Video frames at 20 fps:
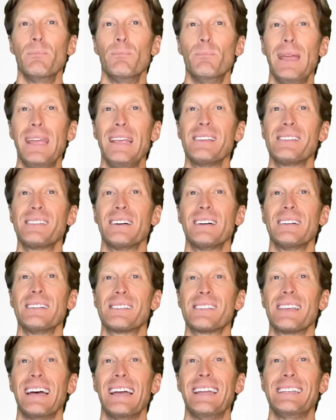based on
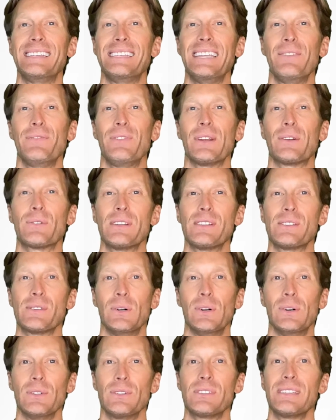scientific
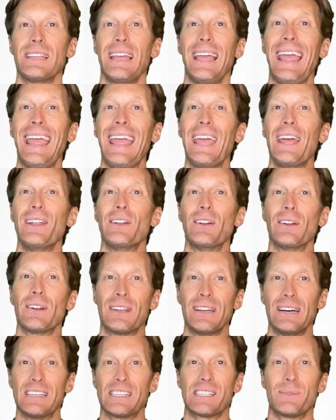results and our
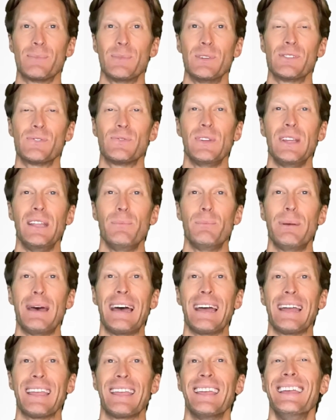customers'
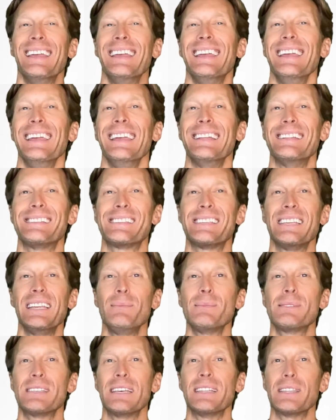feedback, it
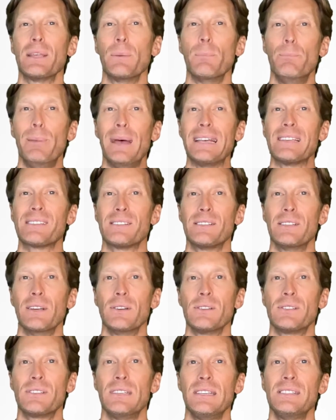seems that the best
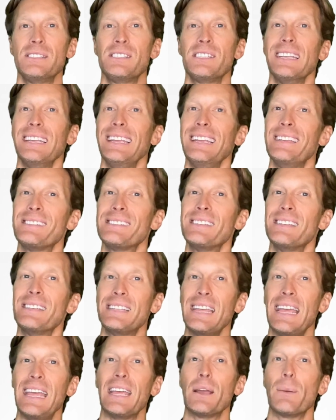dosage is to
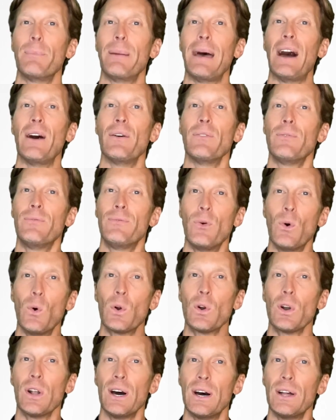take about
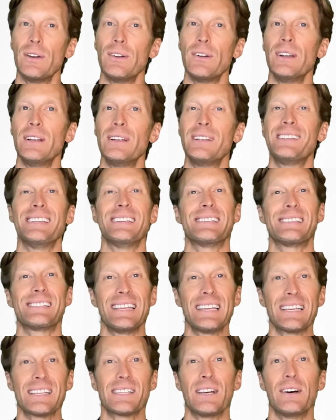400 to
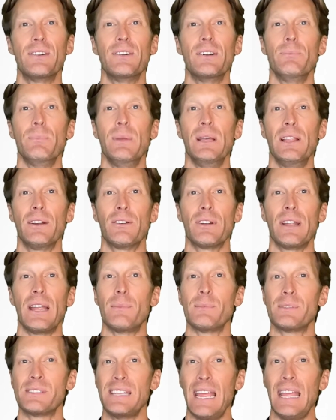600
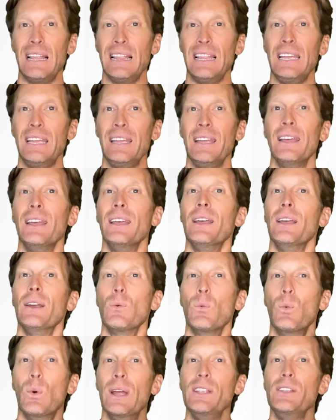milligrams daily
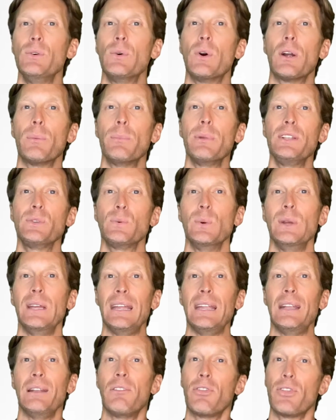when you are
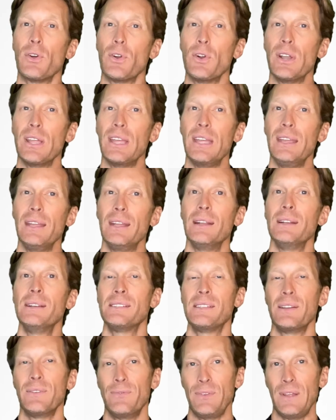between 30
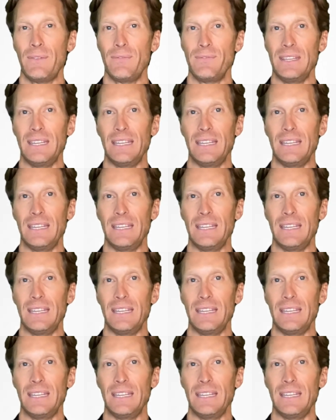to 50,